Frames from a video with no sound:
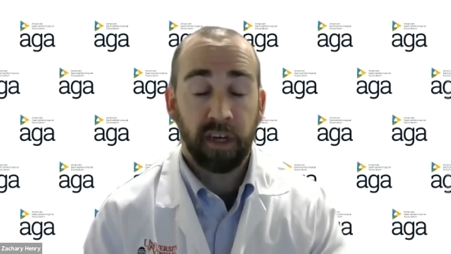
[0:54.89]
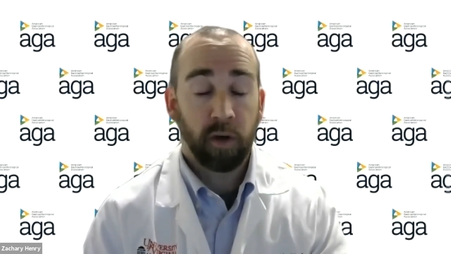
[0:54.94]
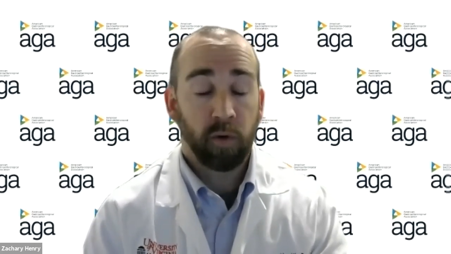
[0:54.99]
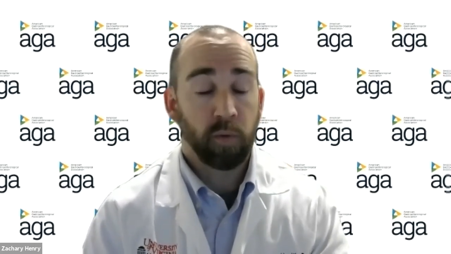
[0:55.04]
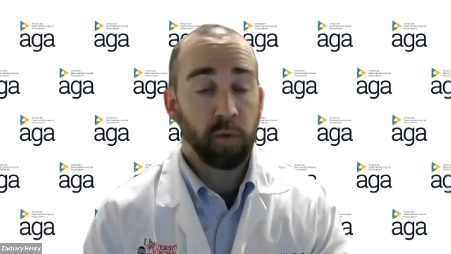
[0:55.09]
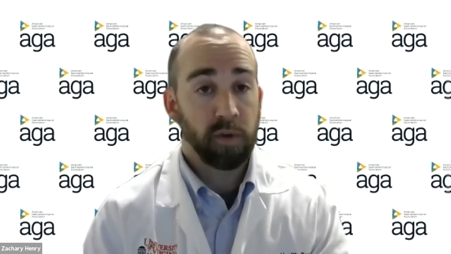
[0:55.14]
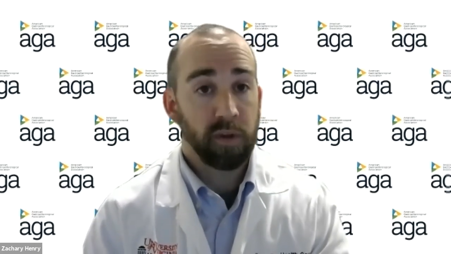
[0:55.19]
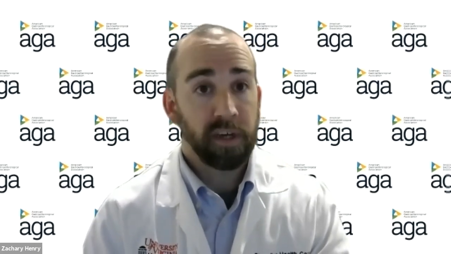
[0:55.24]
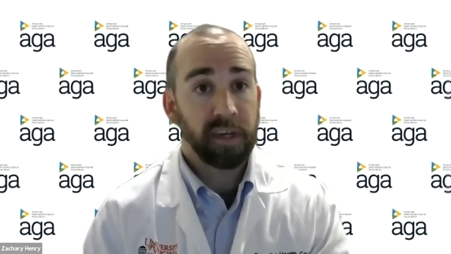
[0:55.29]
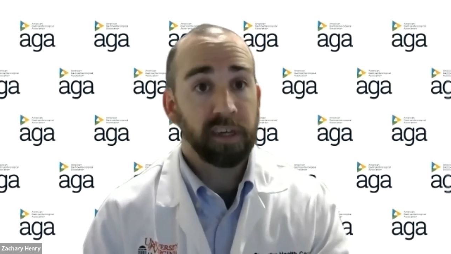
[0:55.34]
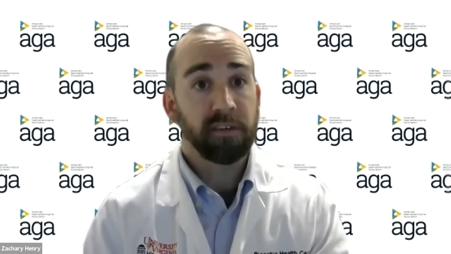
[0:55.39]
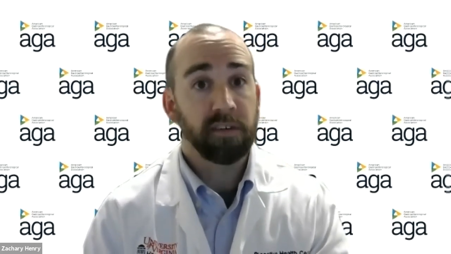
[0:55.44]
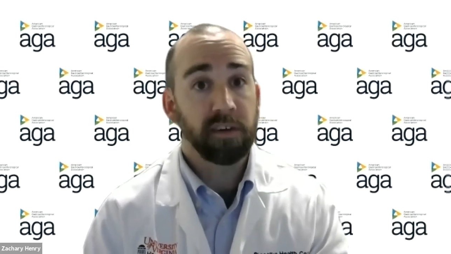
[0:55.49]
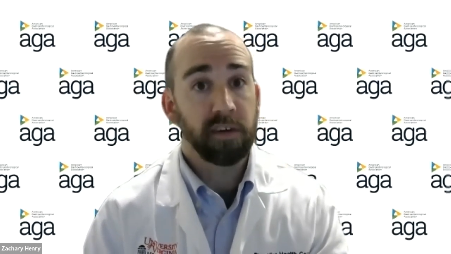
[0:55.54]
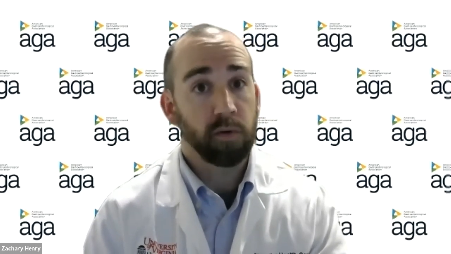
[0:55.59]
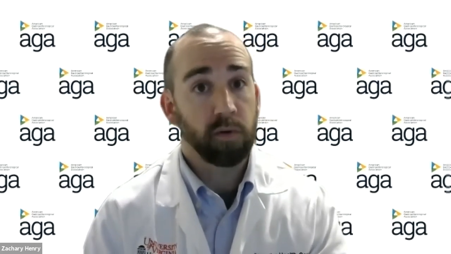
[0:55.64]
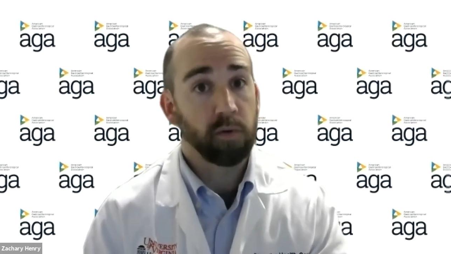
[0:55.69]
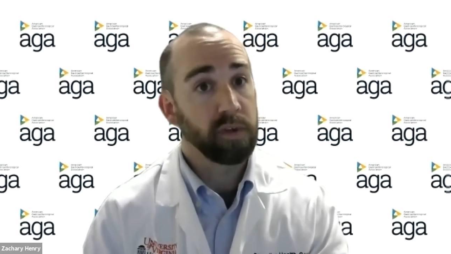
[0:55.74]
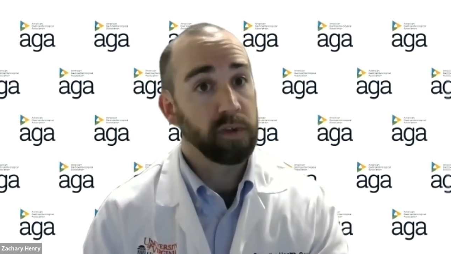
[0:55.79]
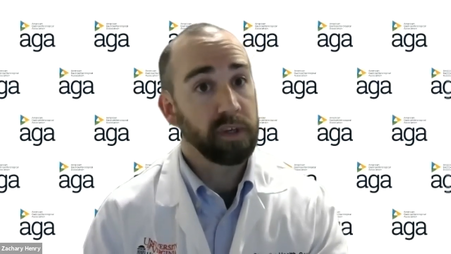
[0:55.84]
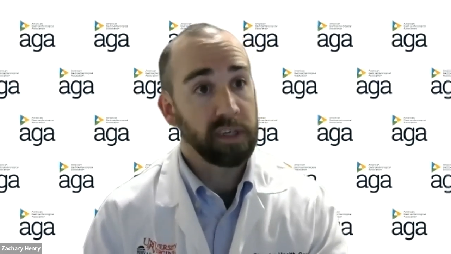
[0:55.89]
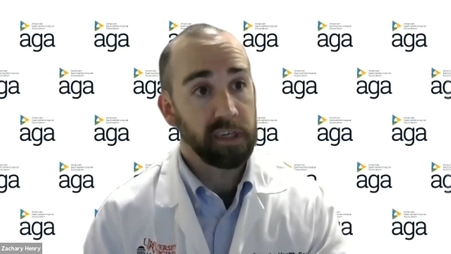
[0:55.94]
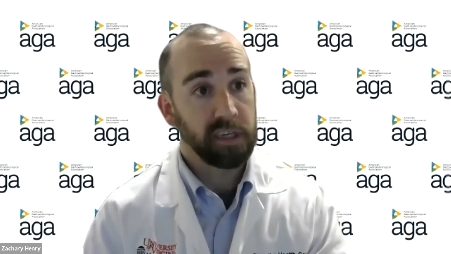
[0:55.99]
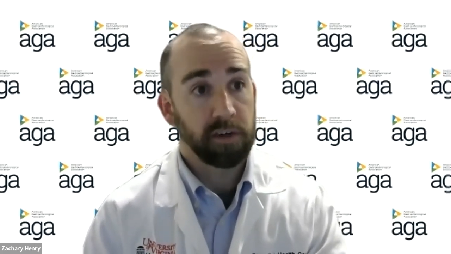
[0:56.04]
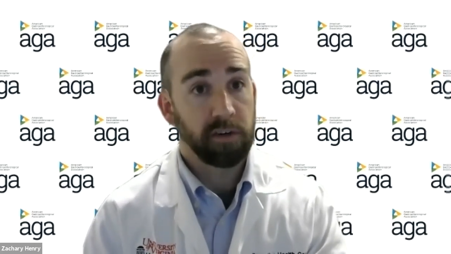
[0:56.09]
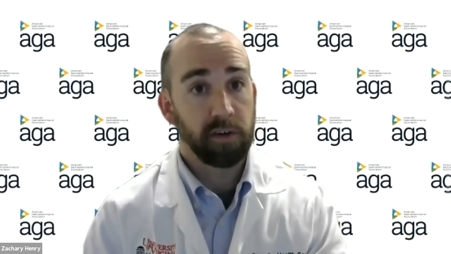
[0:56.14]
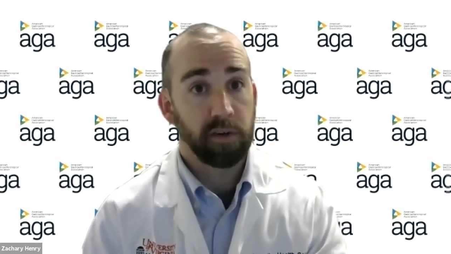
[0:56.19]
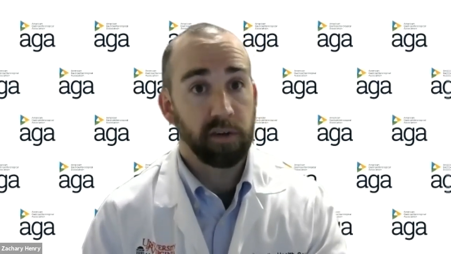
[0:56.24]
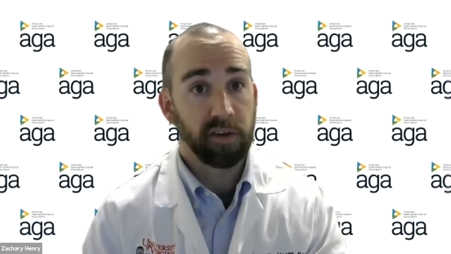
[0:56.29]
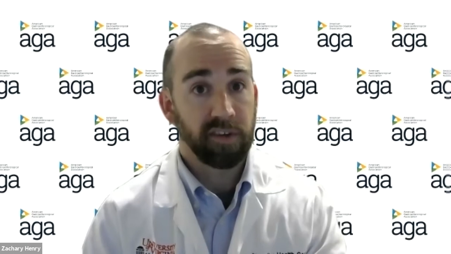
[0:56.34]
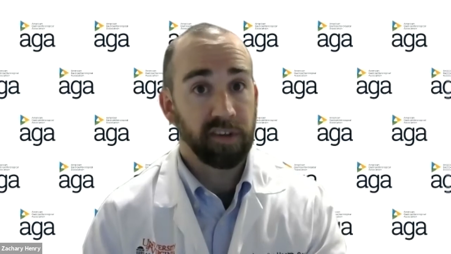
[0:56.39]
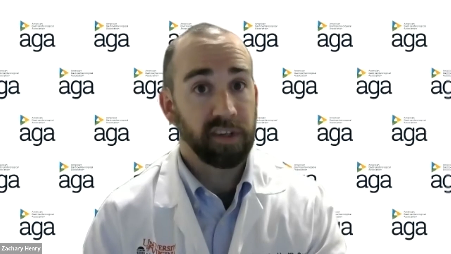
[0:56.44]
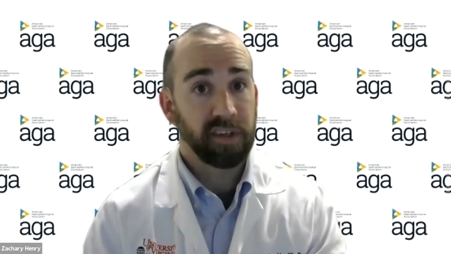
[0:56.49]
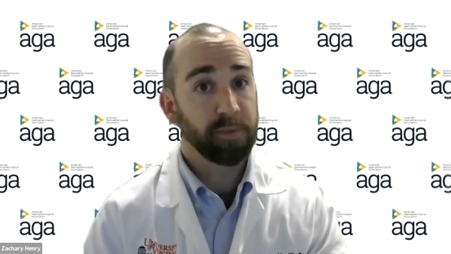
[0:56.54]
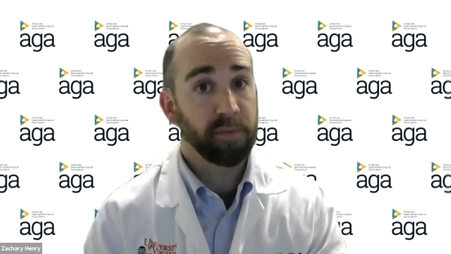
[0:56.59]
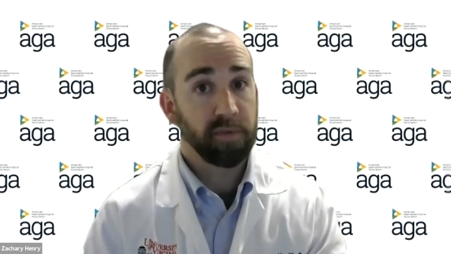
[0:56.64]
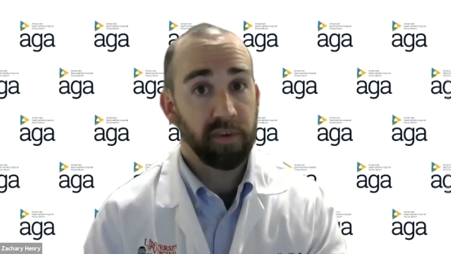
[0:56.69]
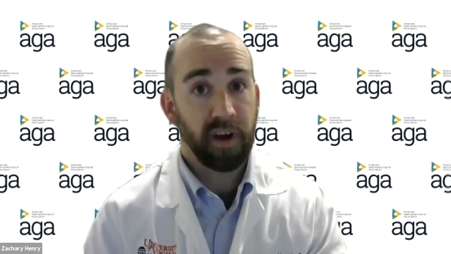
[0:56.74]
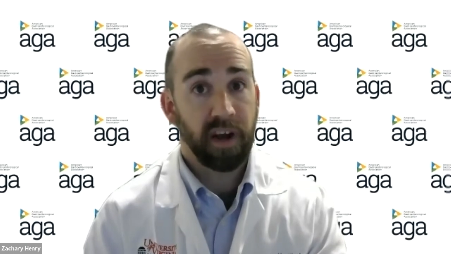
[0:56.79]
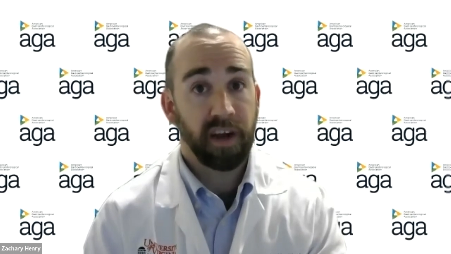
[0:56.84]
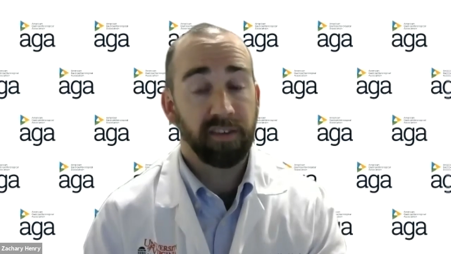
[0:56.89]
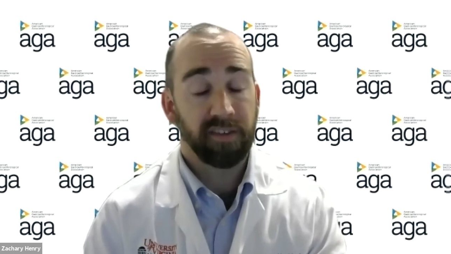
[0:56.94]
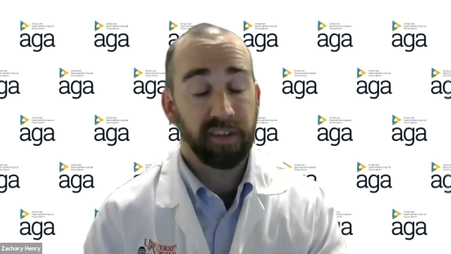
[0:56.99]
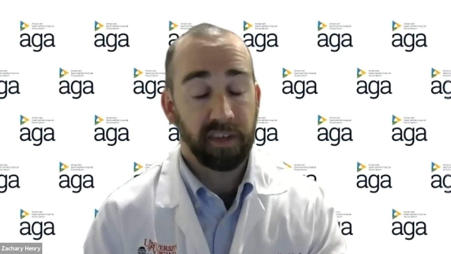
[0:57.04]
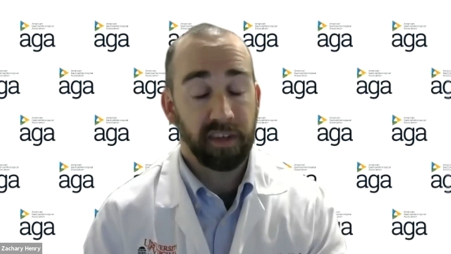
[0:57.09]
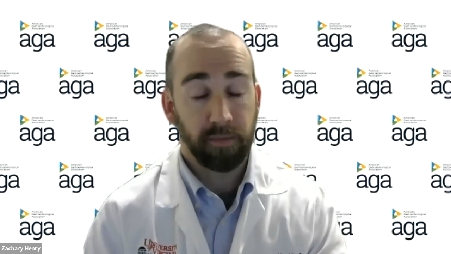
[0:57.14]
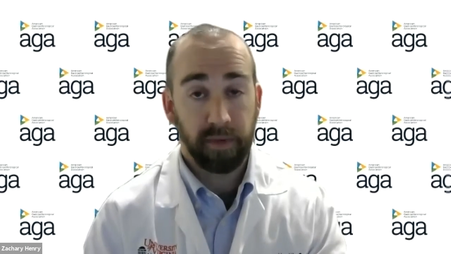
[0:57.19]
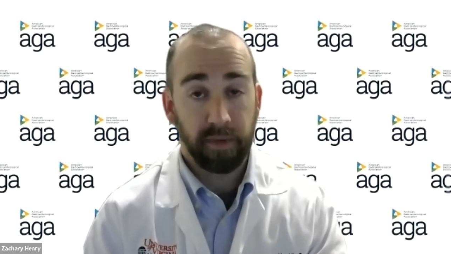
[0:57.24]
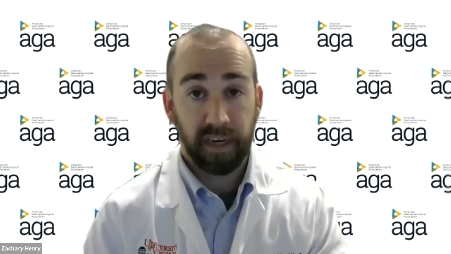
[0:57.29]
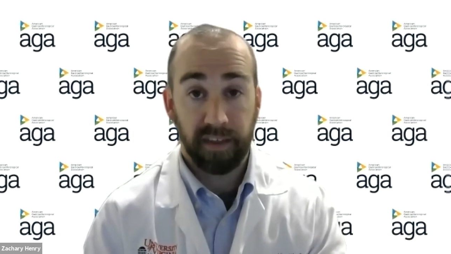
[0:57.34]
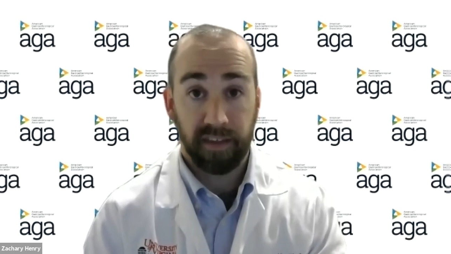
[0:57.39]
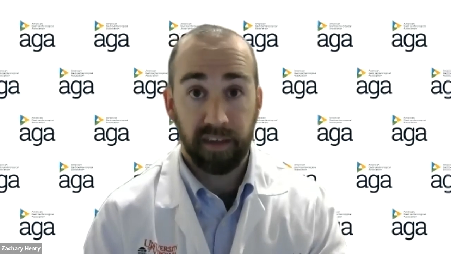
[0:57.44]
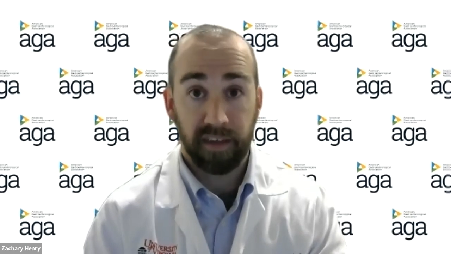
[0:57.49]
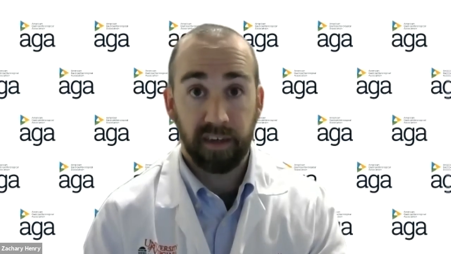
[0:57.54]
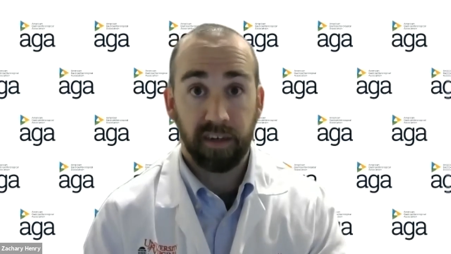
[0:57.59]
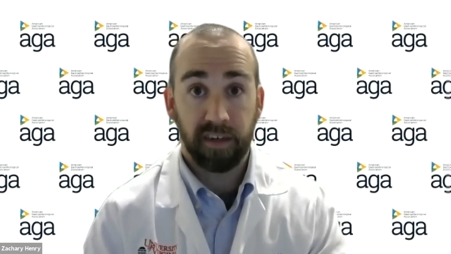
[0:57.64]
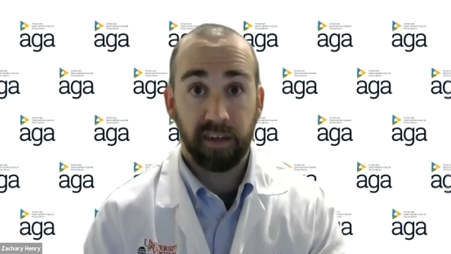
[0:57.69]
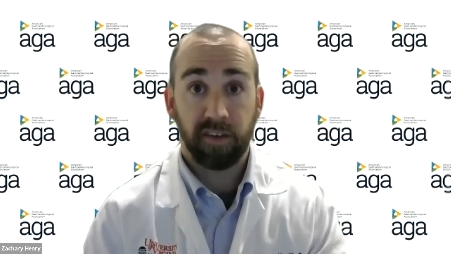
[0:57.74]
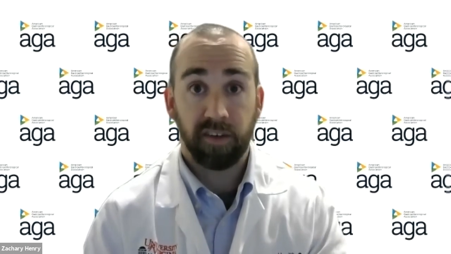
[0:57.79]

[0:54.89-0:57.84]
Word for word: will likely only include a temporizing method